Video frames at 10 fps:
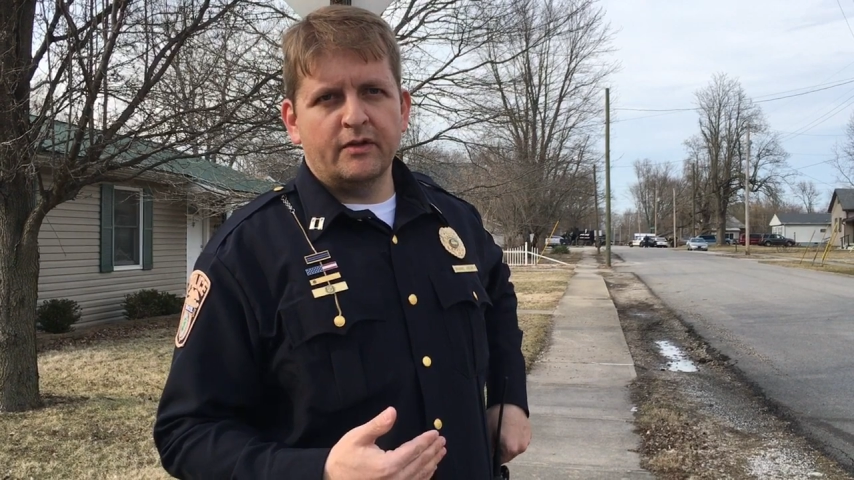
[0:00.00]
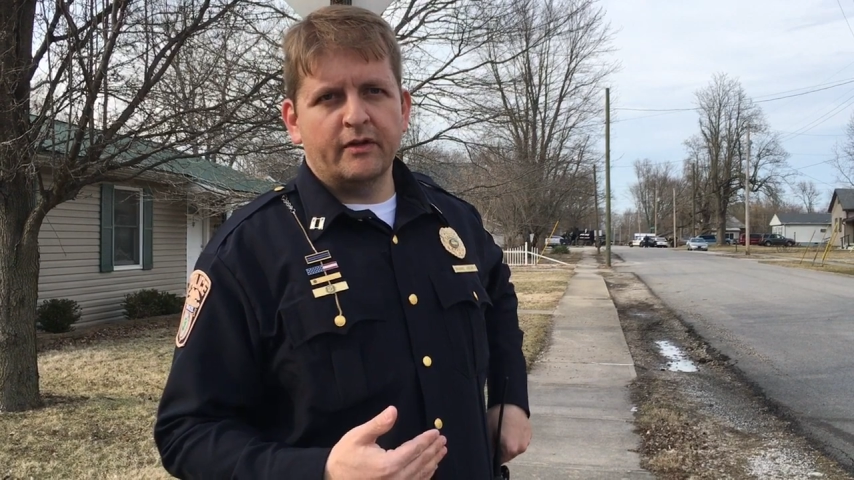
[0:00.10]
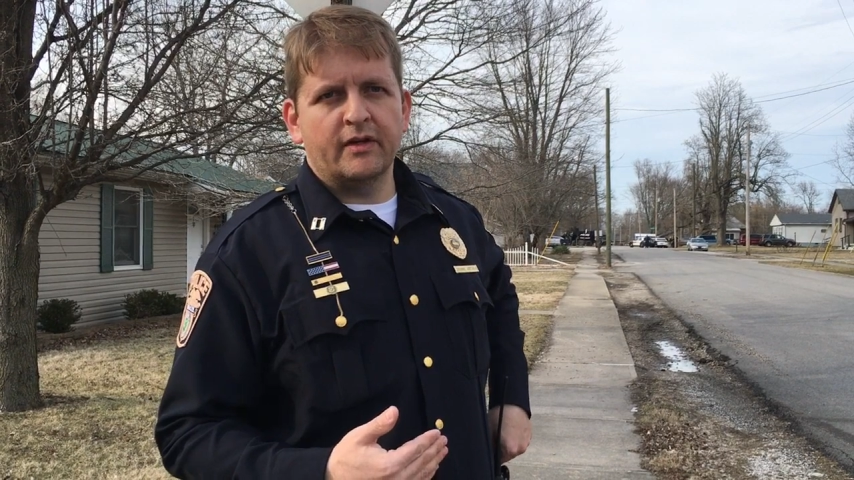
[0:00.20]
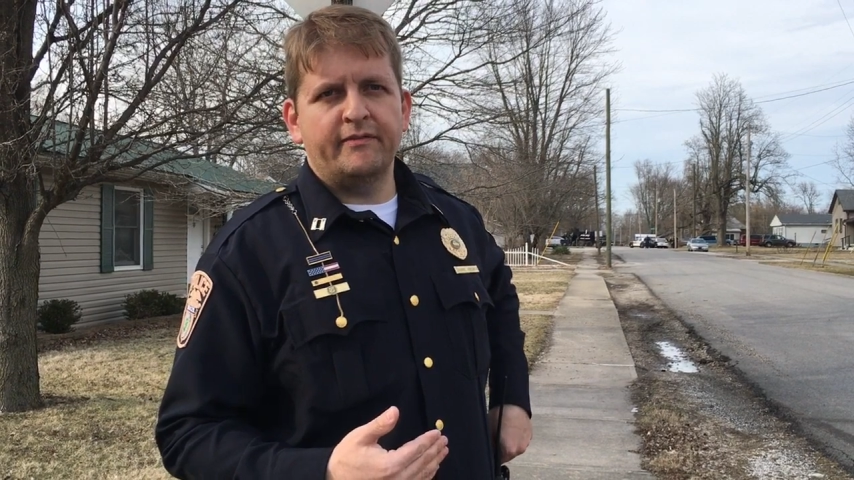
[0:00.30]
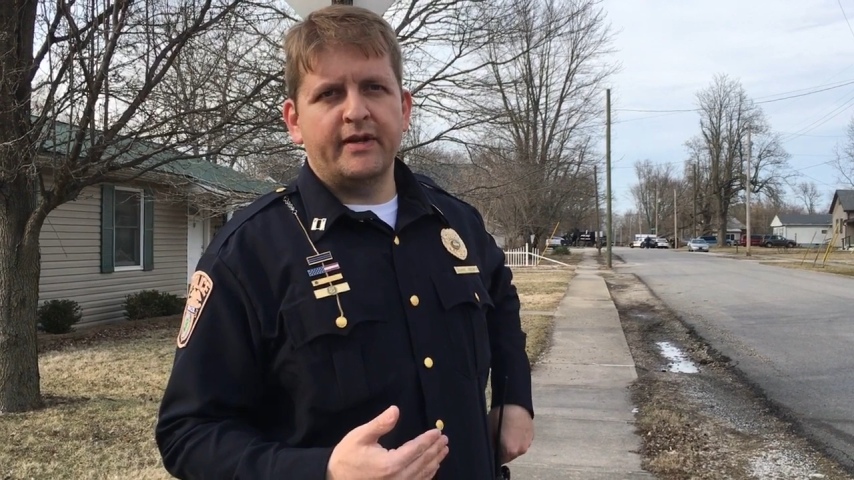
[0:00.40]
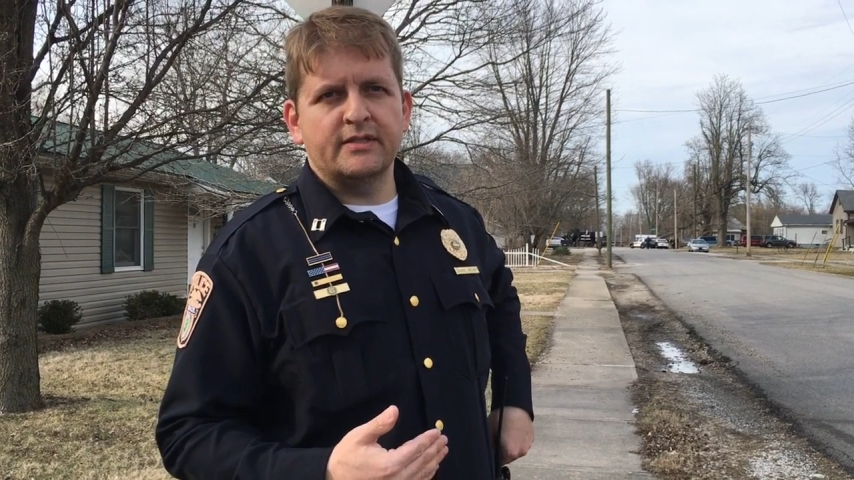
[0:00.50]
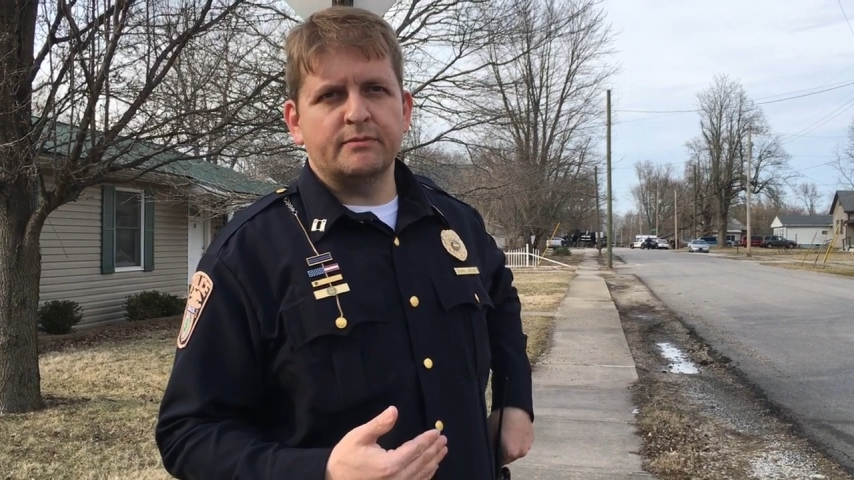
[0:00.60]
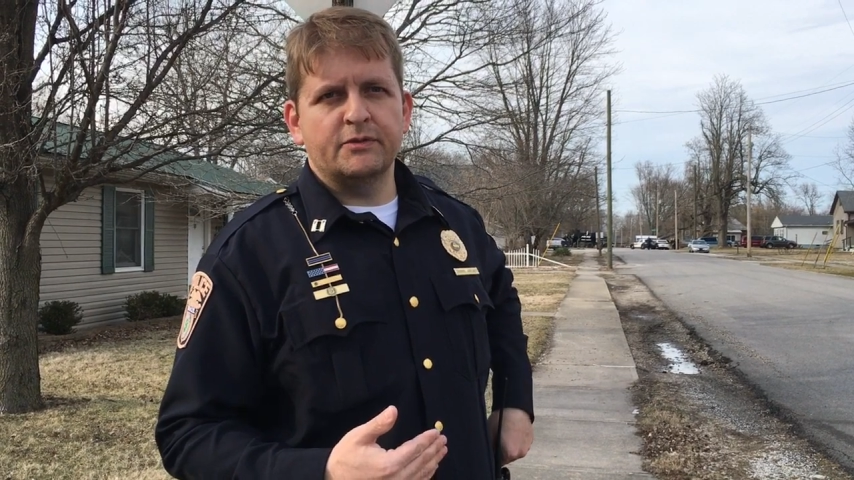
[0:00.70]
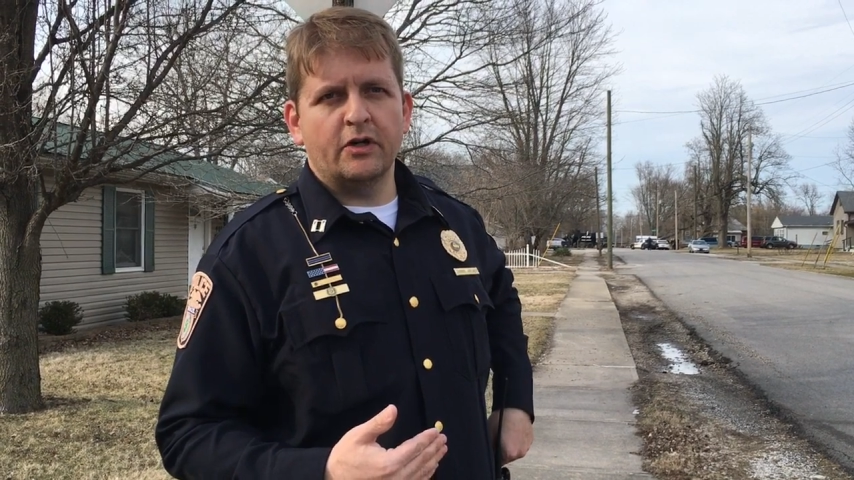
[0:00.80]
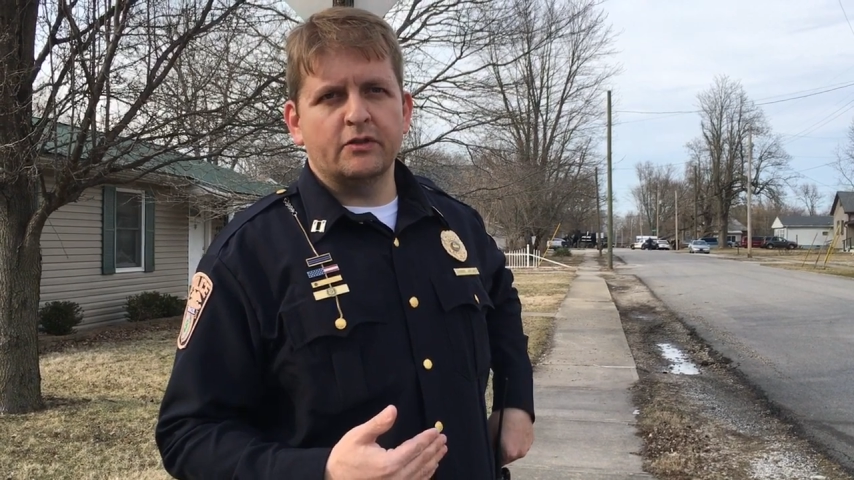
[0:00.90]
so they're going to face
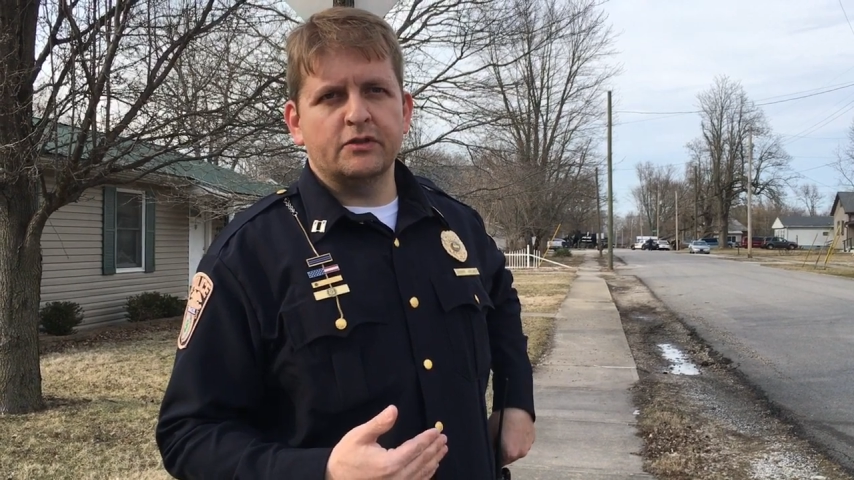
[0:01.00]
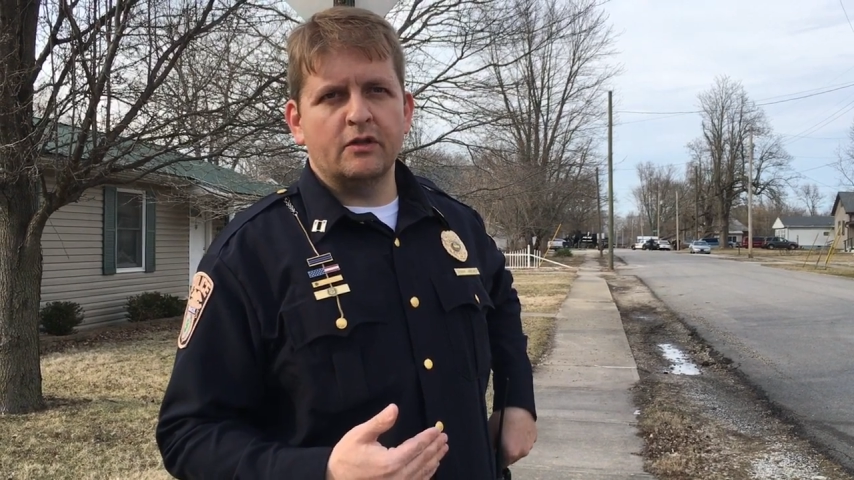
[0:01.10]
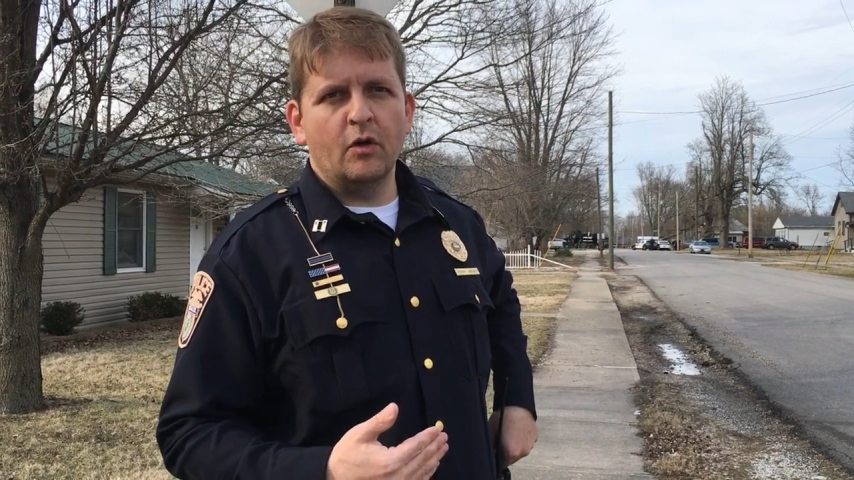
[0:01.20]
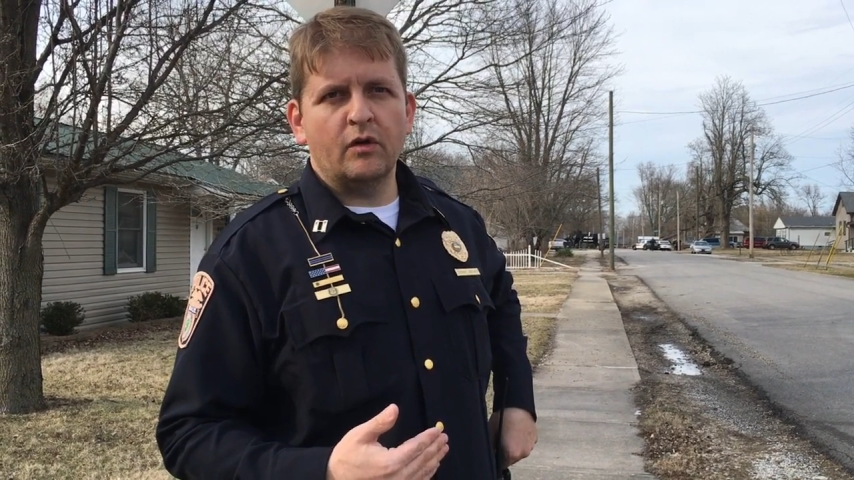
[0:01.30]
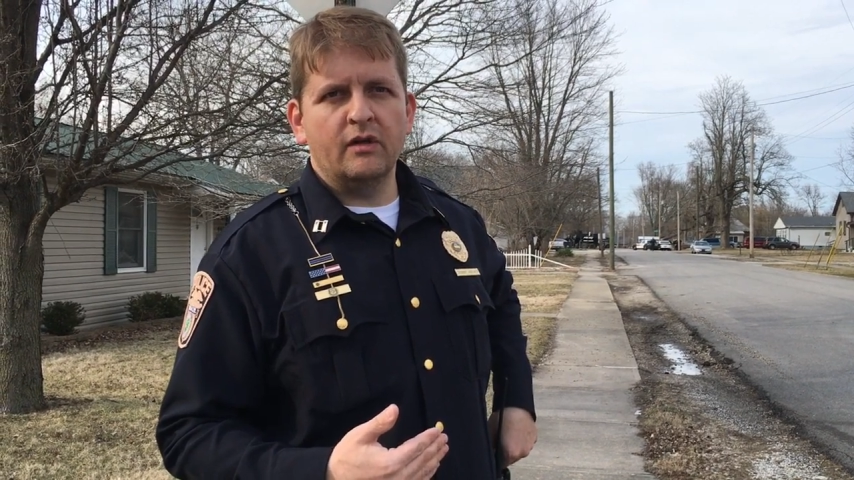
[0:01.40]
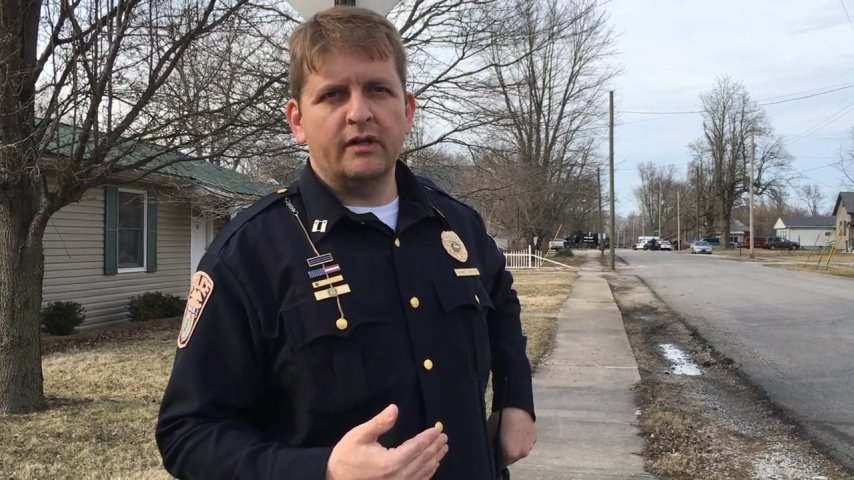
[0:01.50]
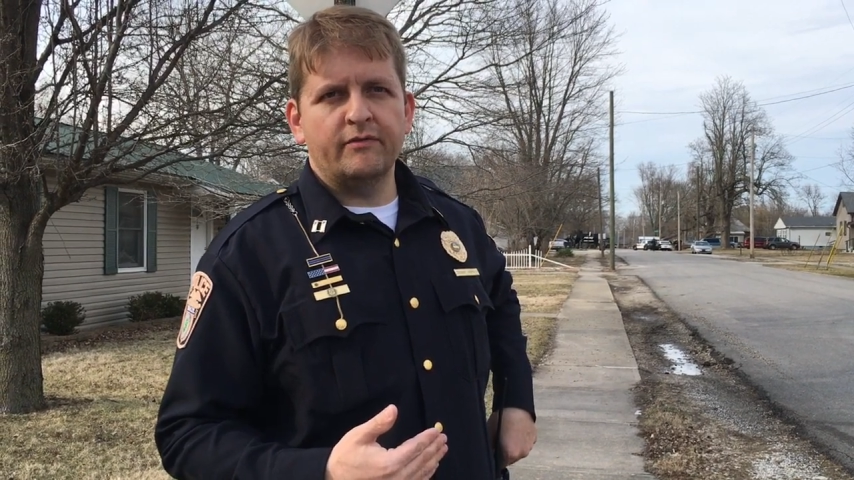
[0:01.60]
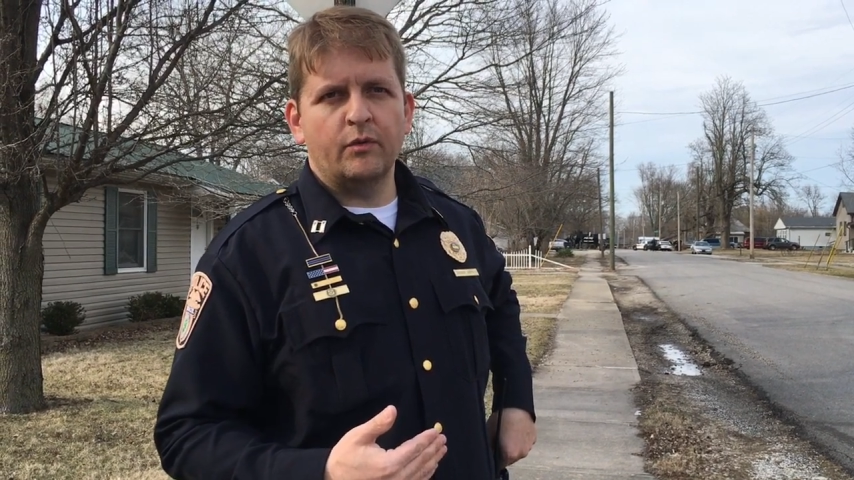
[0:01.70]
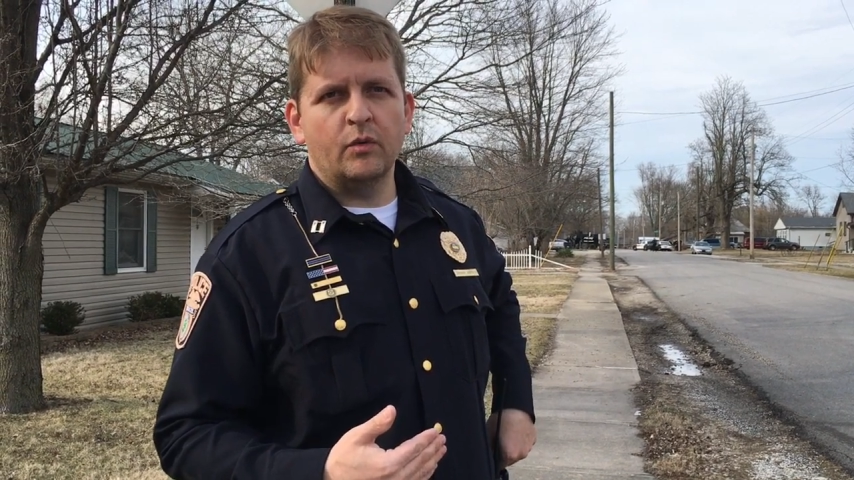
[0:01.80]
some charges locally